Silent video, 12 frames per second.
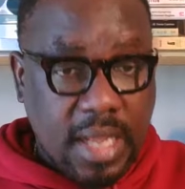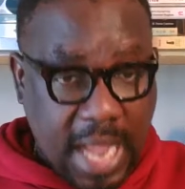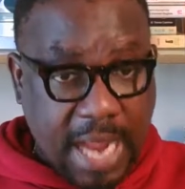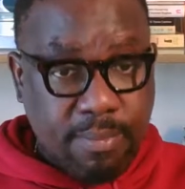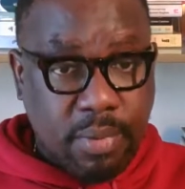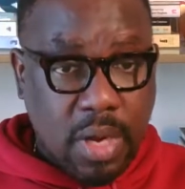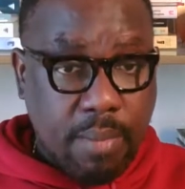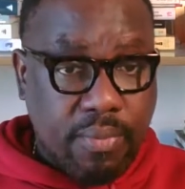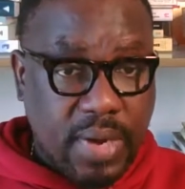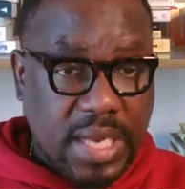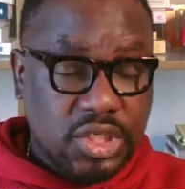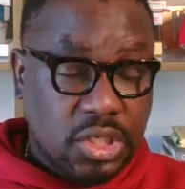high blood
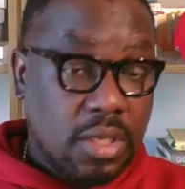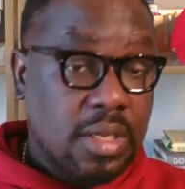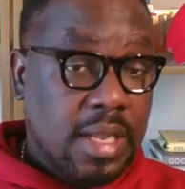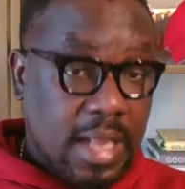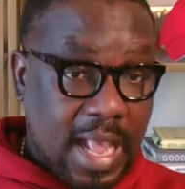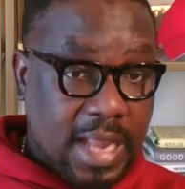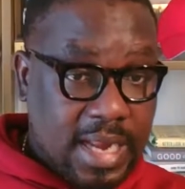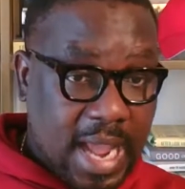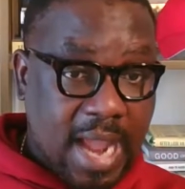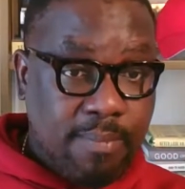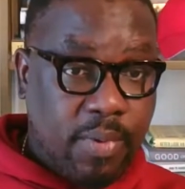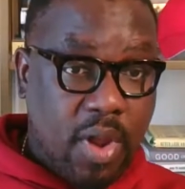pressure, and
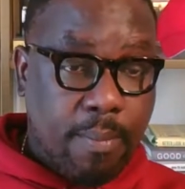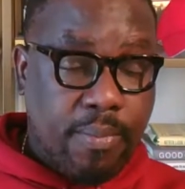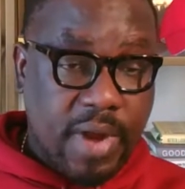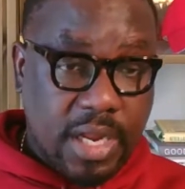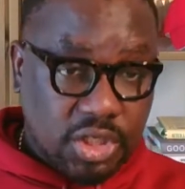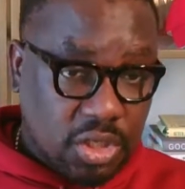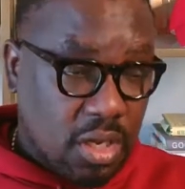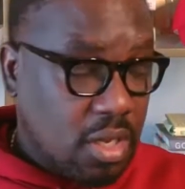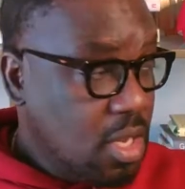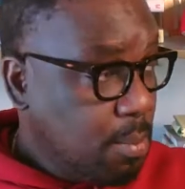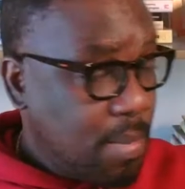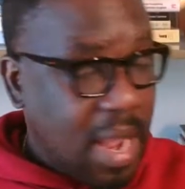high blood pressure
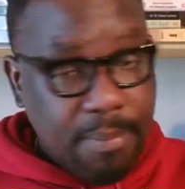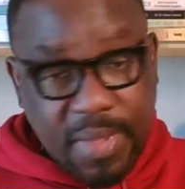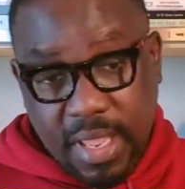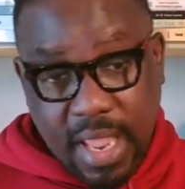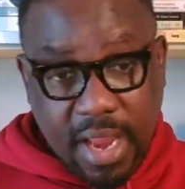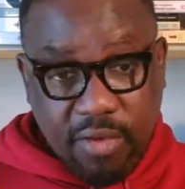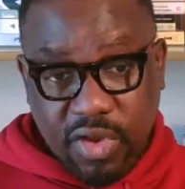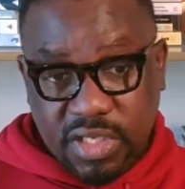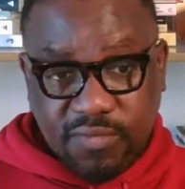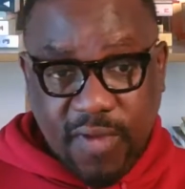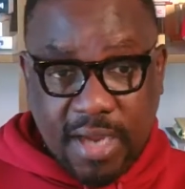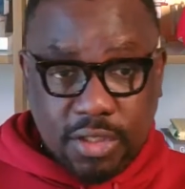might be a
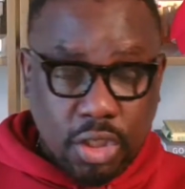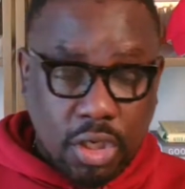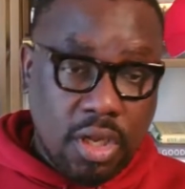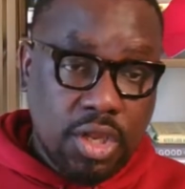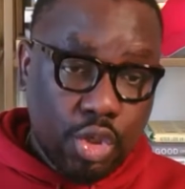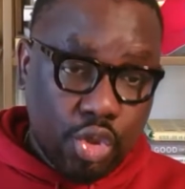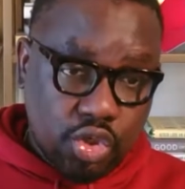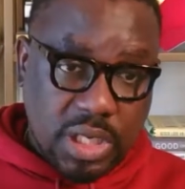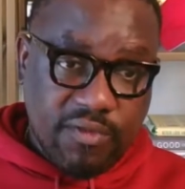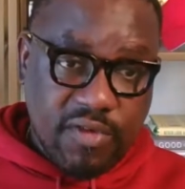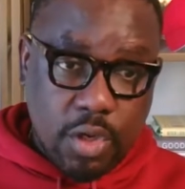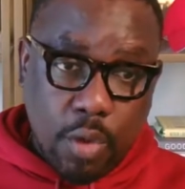risk factor to
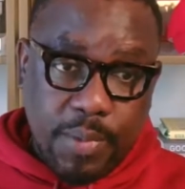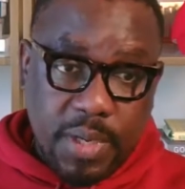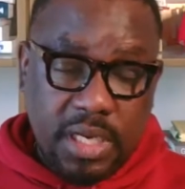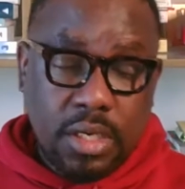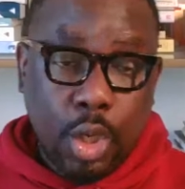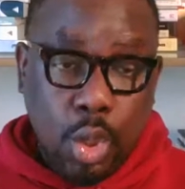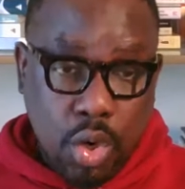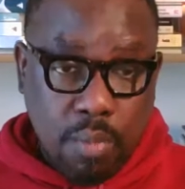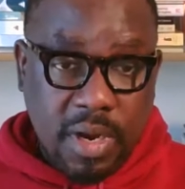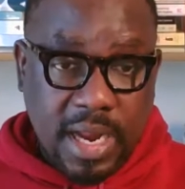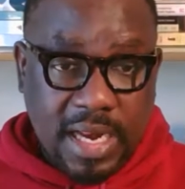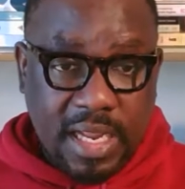developing
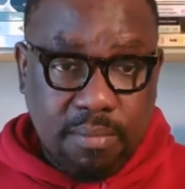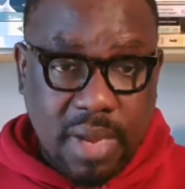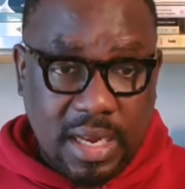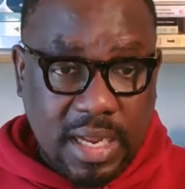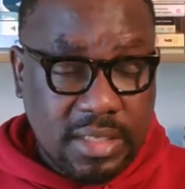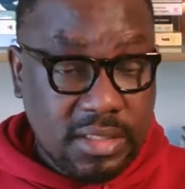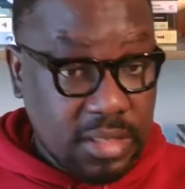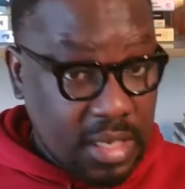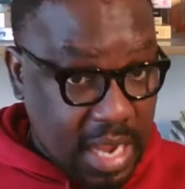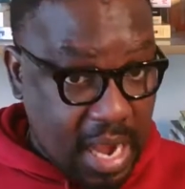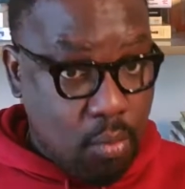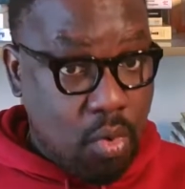hormonal imbalance.
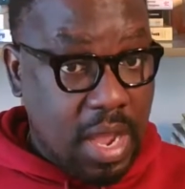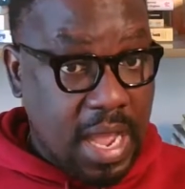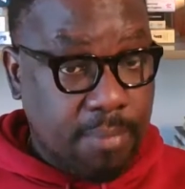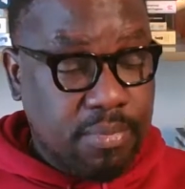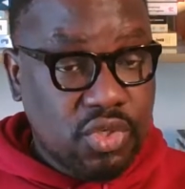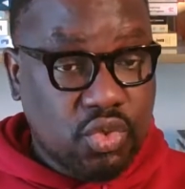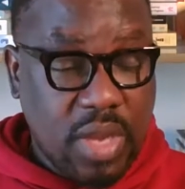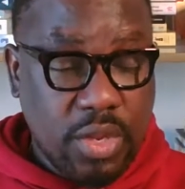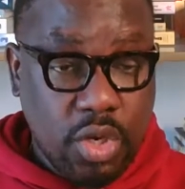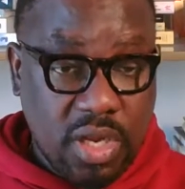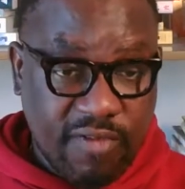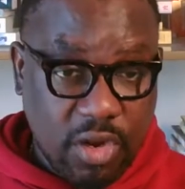And what happens when
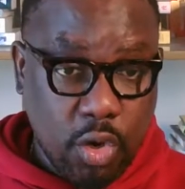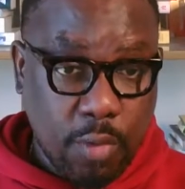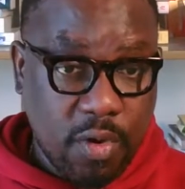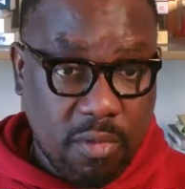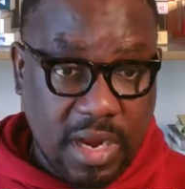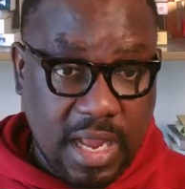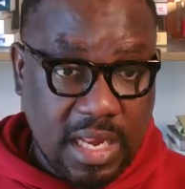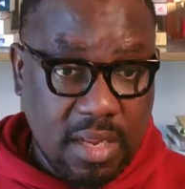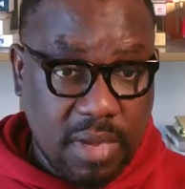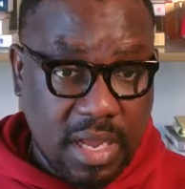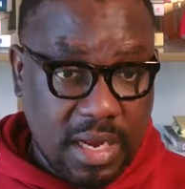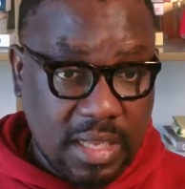you develop hormonal
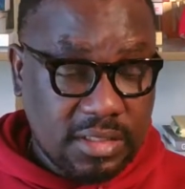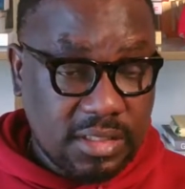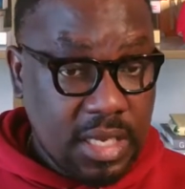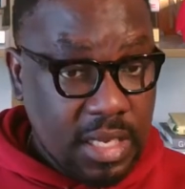imbalance?